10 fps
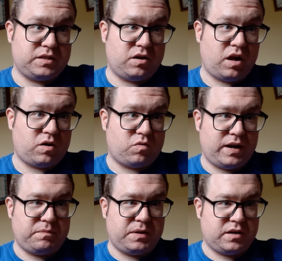They're not
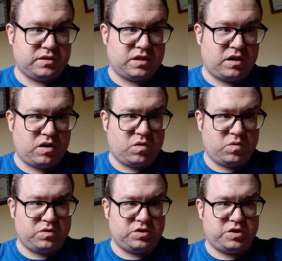great because they're not
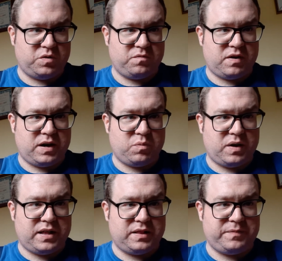holding tune very
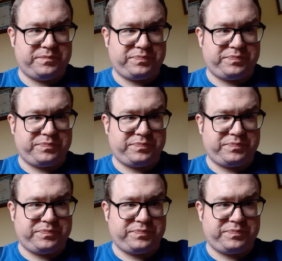well.